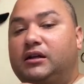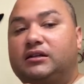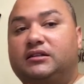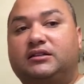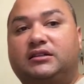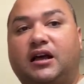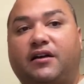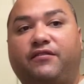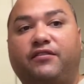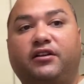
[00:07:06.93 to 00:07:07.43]

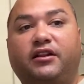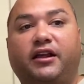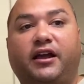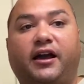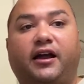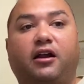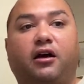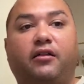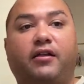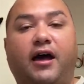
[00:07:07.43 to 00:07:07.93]
it's definitely
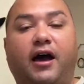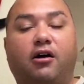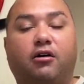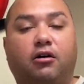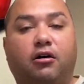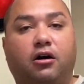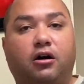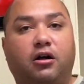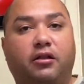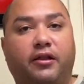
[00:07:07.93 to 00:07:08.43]
got all the
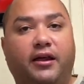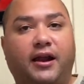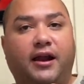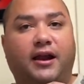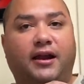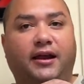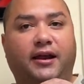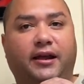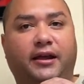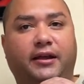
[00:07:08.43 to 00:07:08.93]
alcohol that
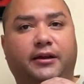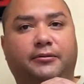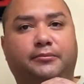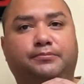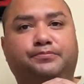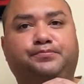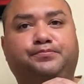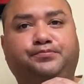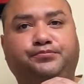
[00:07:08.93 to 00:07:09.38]
I need.